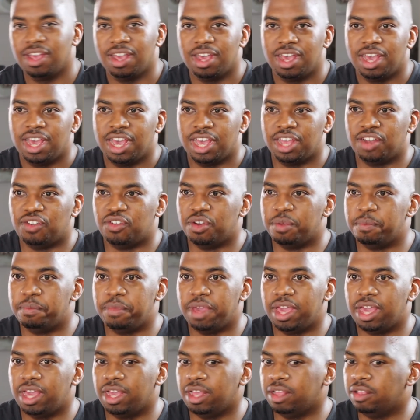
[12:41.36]
It
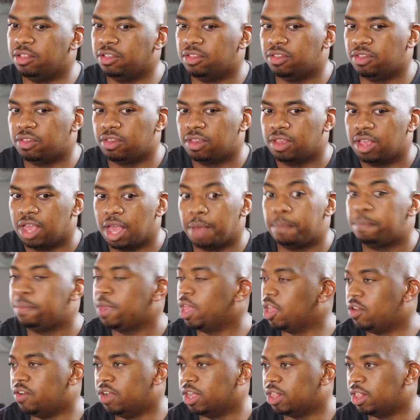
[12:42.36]
remains a
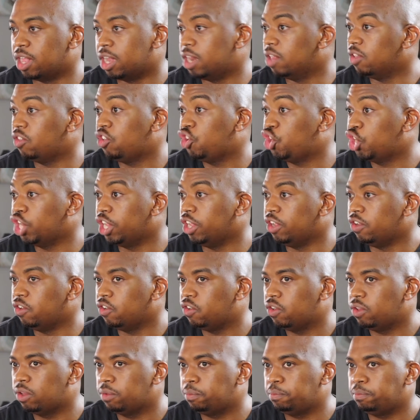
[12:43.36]
period that has changed
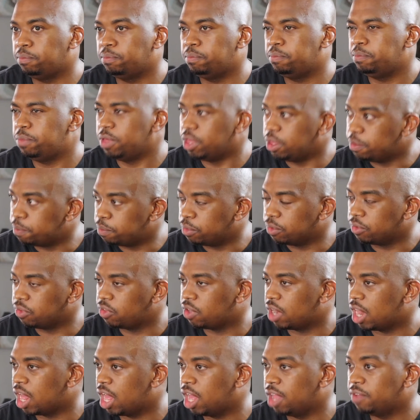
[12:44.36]
people's
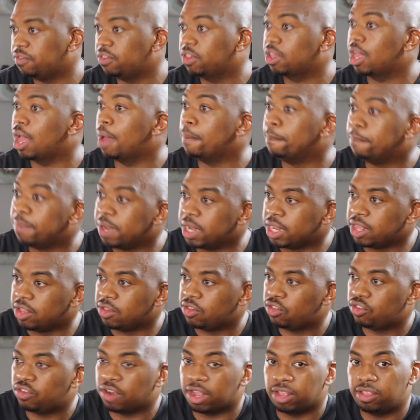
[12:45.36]
lives, companies'
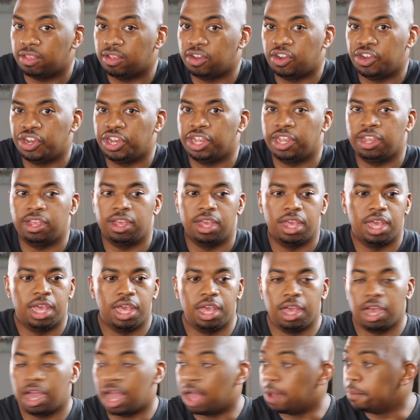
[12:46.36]
strategy,
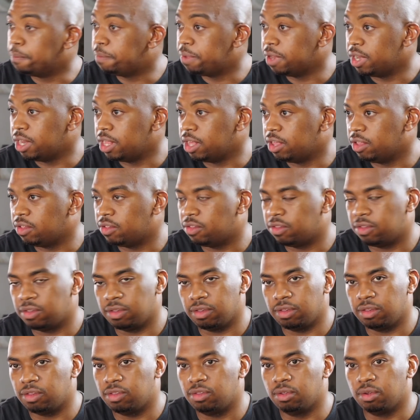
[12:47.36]
companies
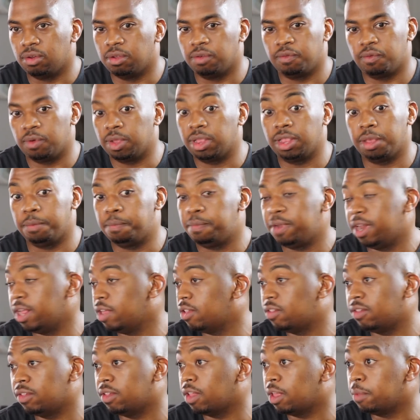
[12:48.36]
sort of what they
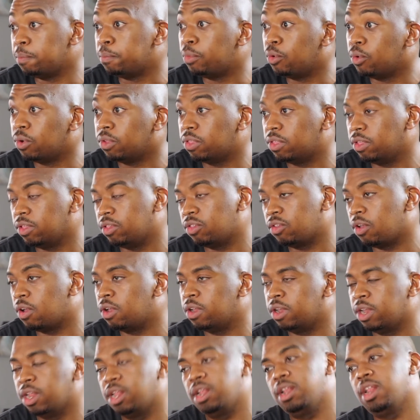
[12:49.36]
place importance
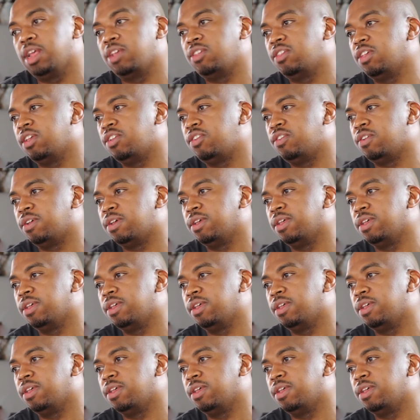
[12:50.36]
on, etc.